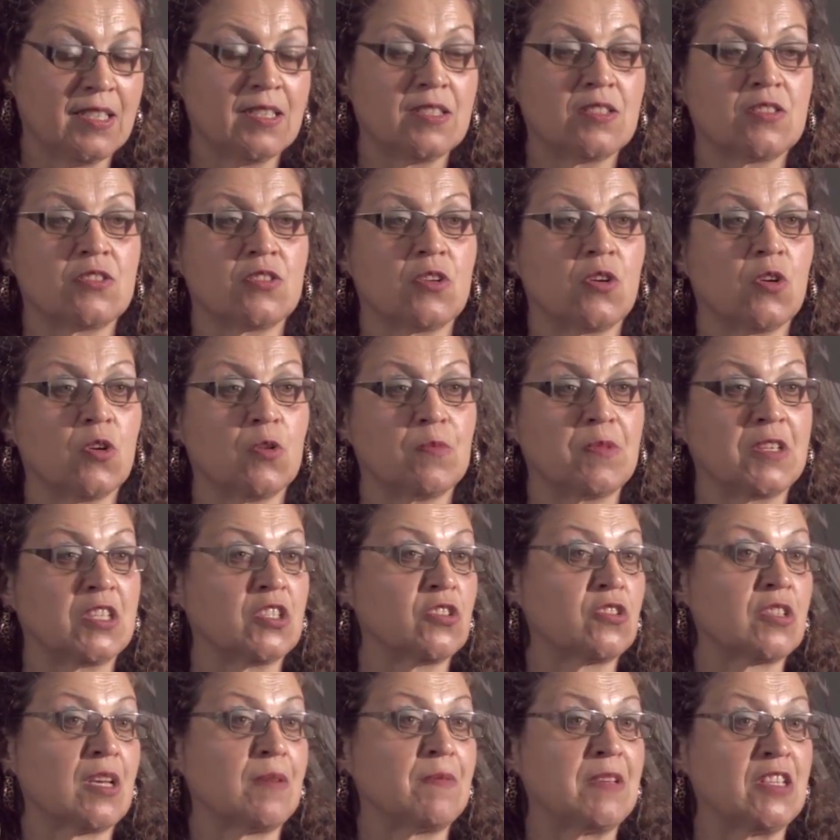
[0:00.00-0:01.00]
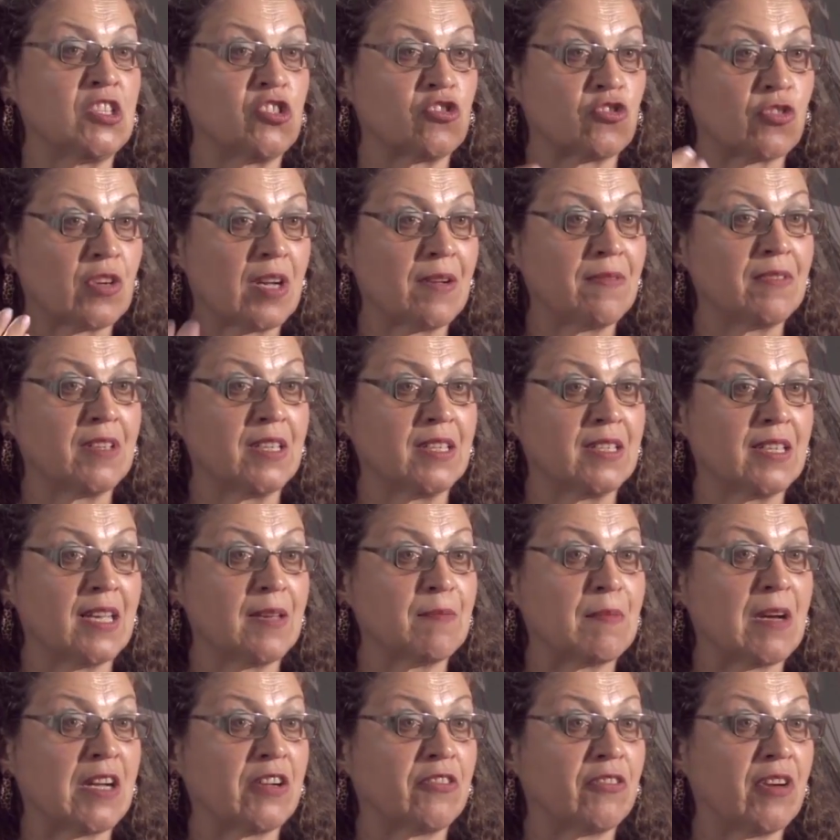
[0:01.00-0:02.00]
So because I've been traveling,
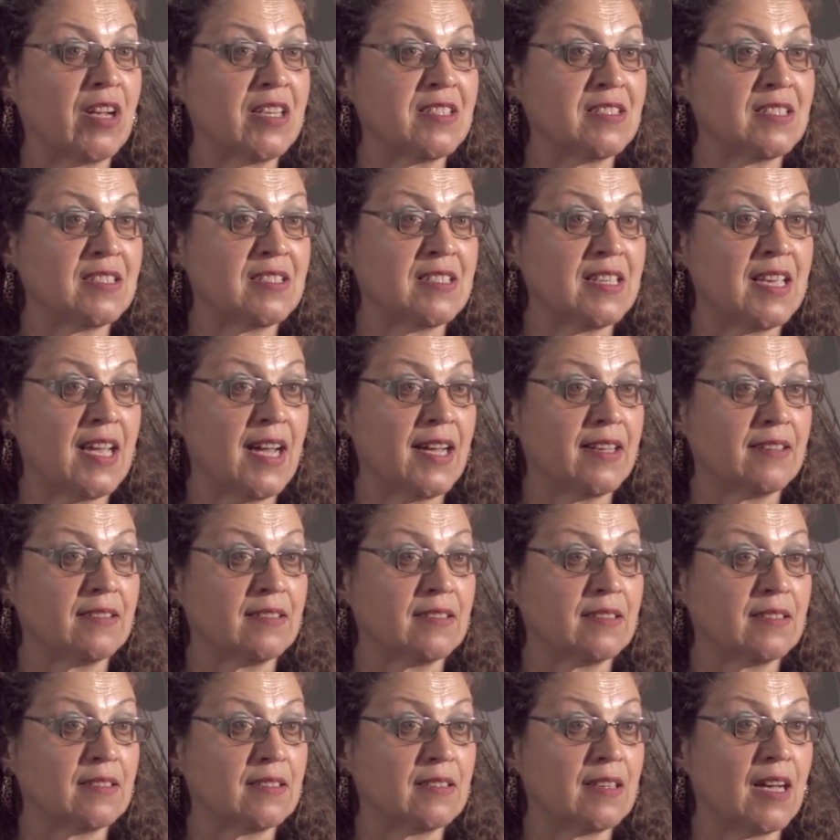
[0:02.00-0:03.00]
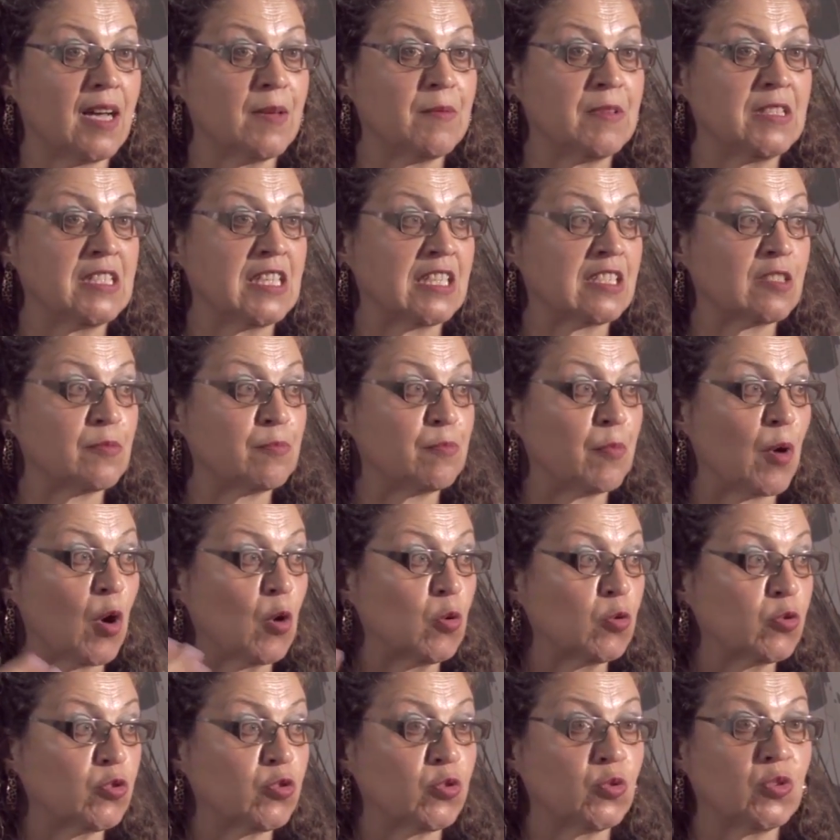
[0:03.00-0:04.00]
I migrated young, I've been
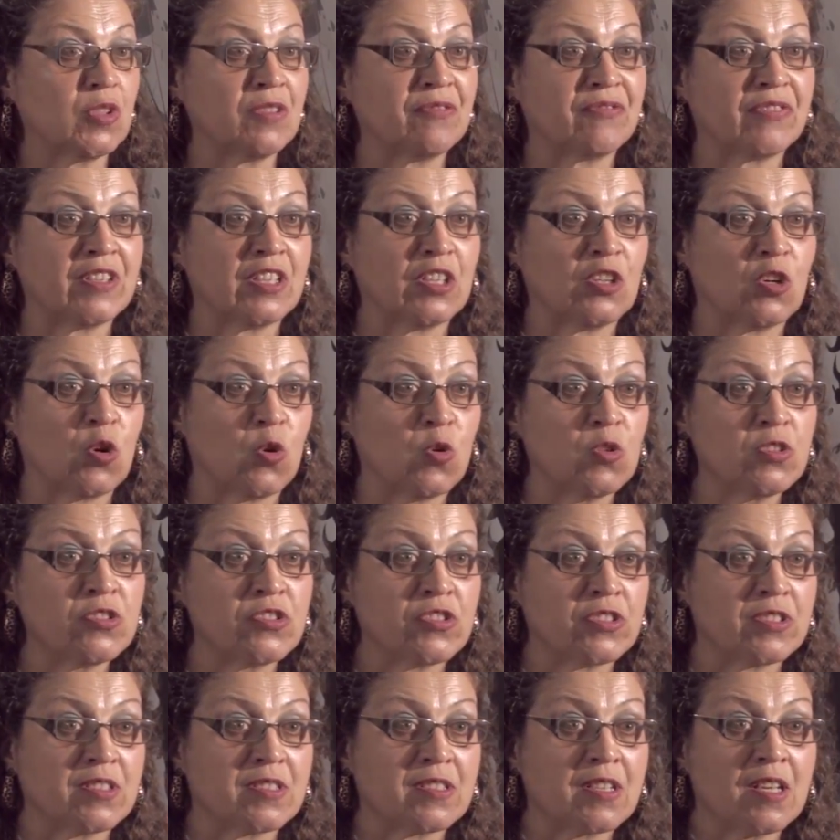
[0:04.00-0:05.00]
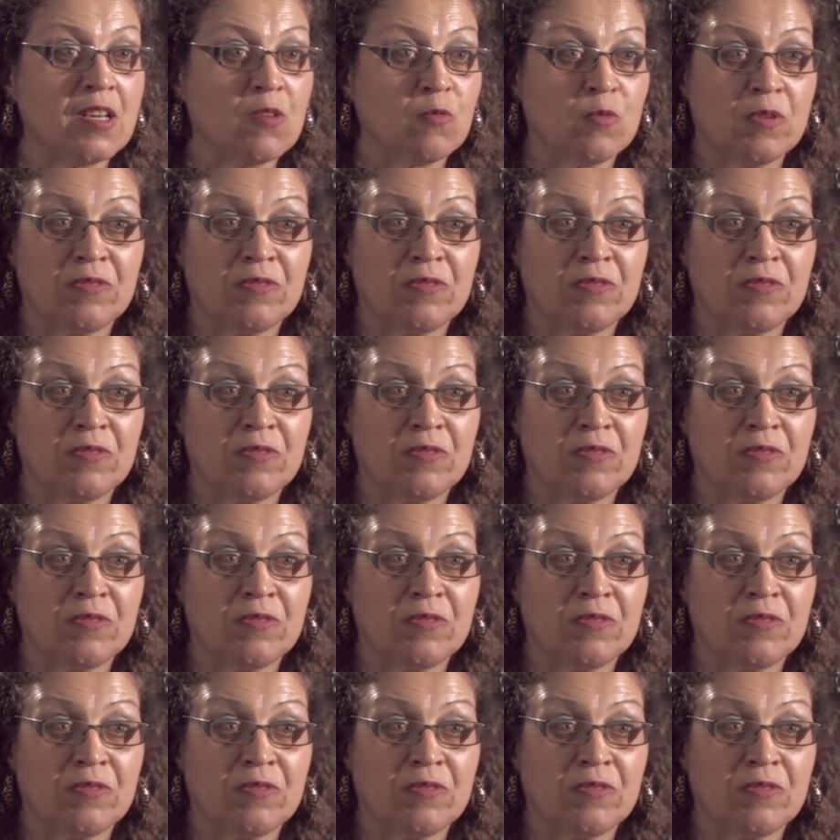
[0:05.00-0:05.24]
exposed to different cultures.